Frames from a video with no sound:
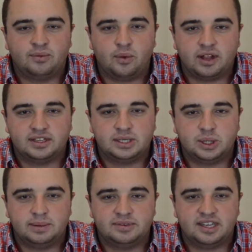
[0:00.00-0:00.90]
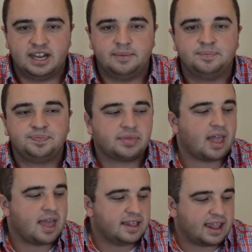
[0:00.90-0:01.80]
Walt's Dream city.
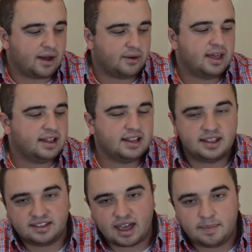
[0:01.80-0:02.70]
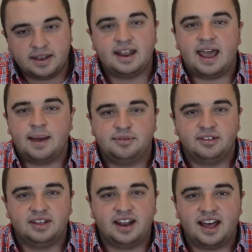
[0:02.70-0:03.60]
Now, did this happen?
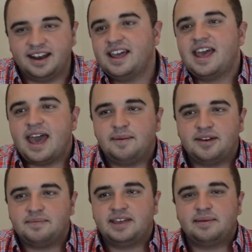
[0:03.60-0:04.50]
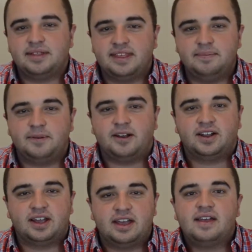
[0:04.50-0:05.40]
Absolutely not. Epcot became a theme
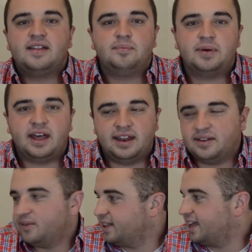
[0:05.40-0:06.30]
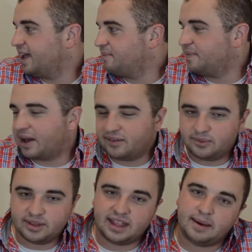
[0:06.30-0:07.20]
park. But when they came
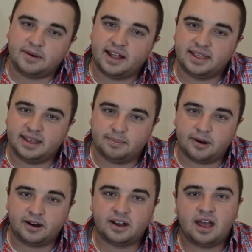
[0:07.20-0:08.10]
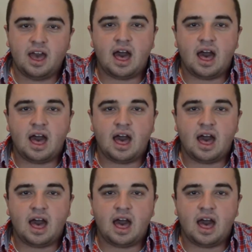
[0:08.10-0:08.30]
about with the Epcot theme park,